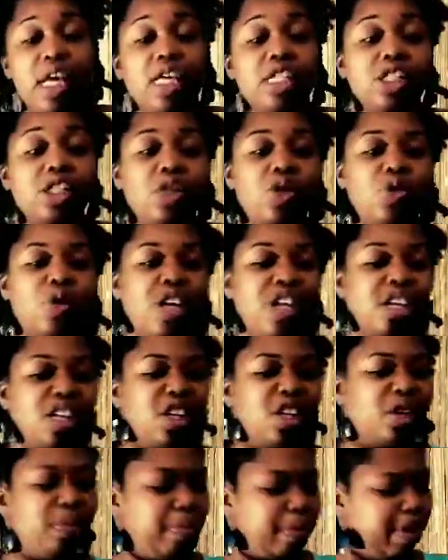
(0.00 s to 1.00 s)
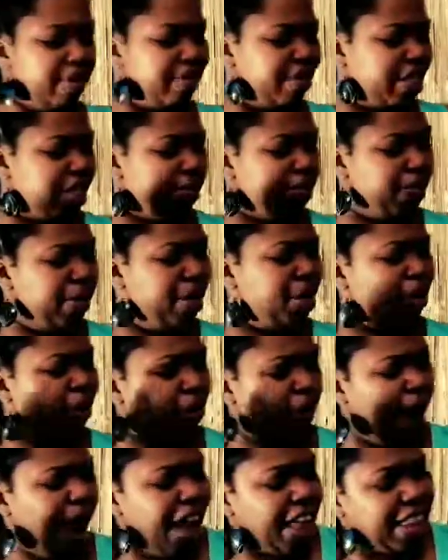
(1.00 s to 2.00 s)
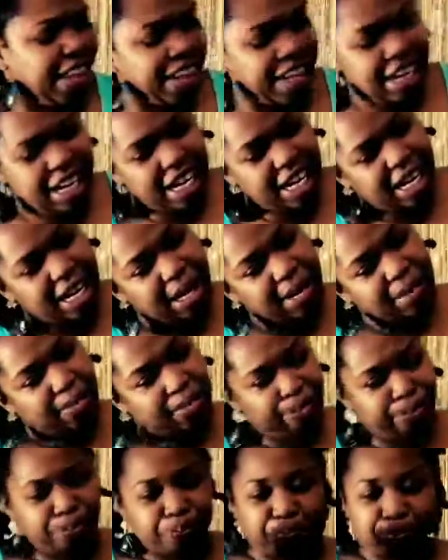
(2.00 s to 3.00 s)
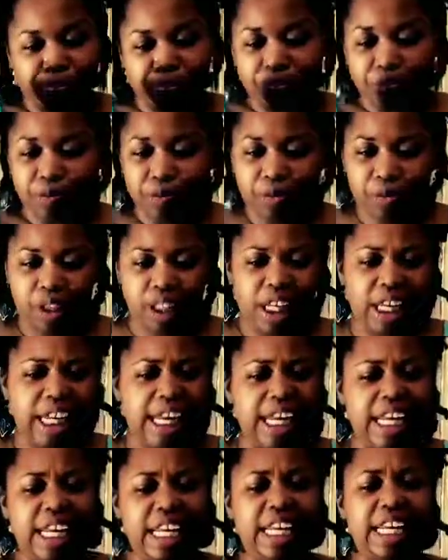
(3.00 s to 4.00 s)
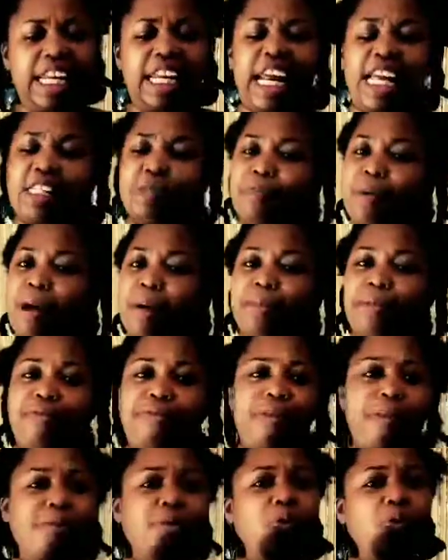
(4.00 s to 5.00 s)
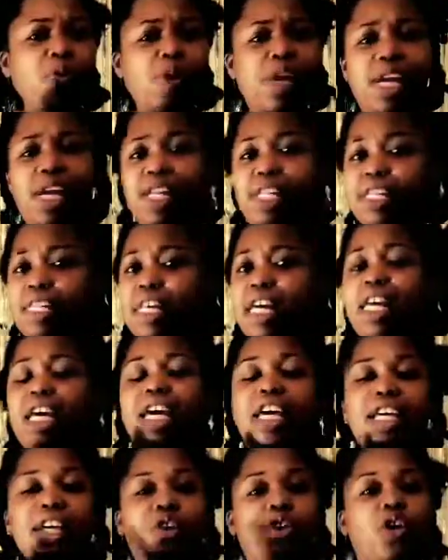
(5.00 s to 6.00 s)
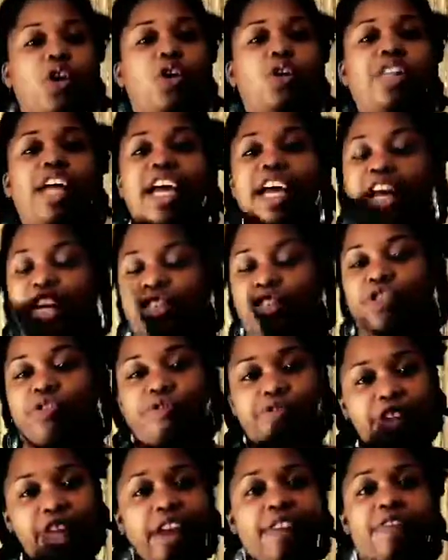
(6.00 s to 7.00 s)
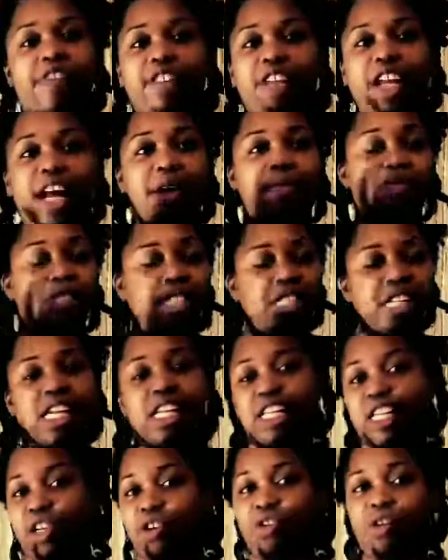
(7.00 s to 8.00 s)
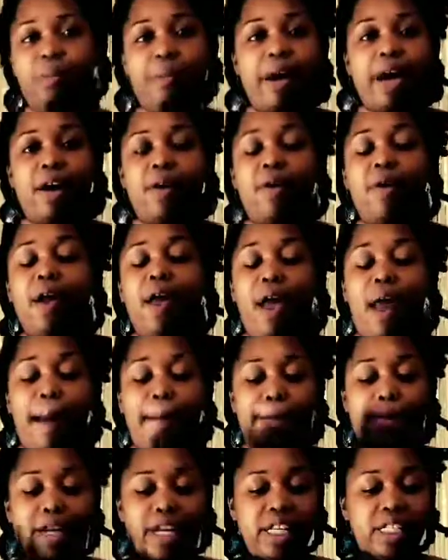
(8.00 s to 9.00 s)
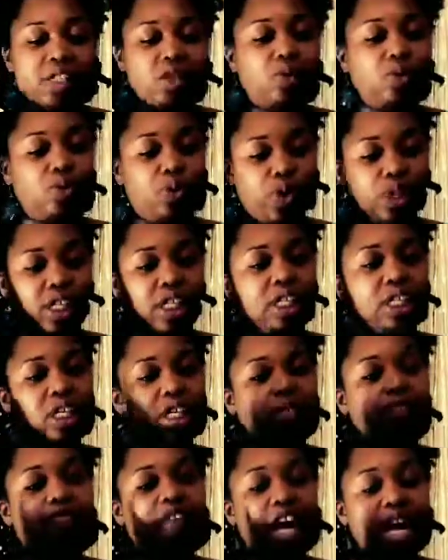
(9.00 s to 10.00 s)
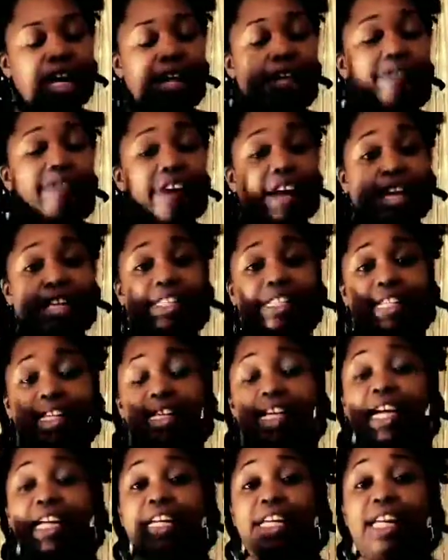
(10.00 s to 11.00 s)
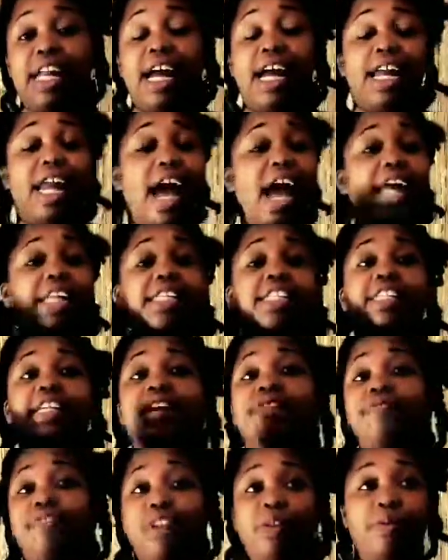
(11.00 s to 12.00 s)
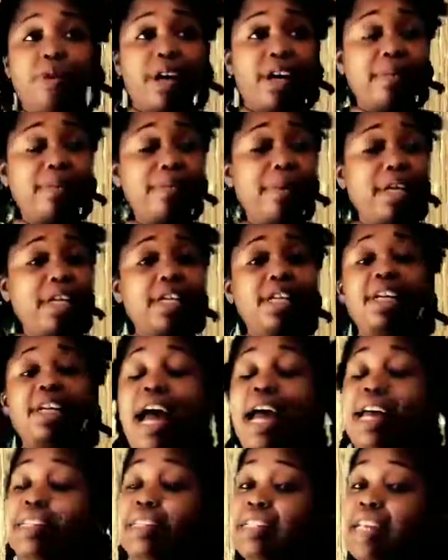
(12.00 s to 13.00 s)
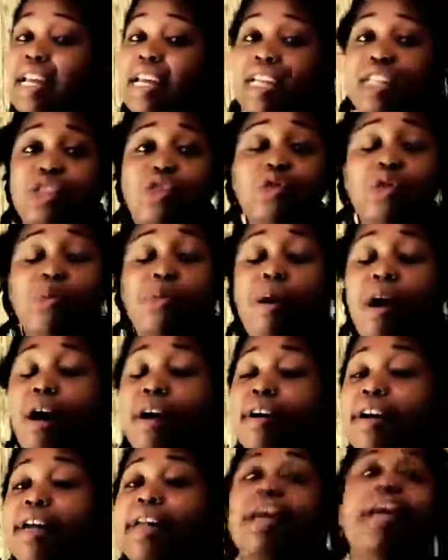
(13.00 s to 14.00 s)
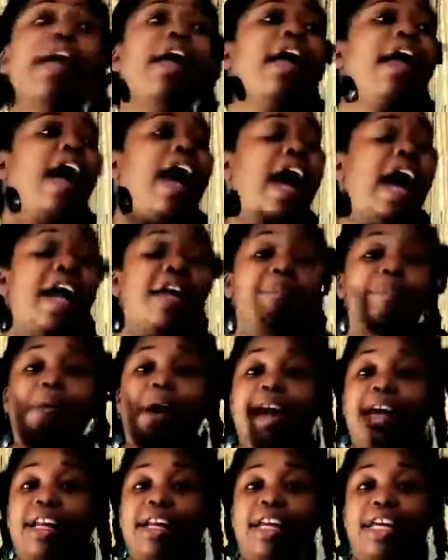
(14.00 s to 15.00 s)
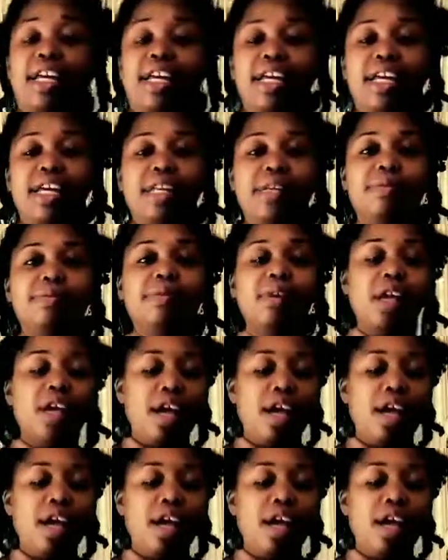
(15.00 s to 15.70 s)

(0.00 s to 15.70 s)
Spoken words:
So you get a little bit of this minerality in it, and that's probably from the wheat, you know, that extra flavor that I was telling you about. But it's a really good vodka for $18.99. I definitely recommend I'd take it to a party. I'd buy it again.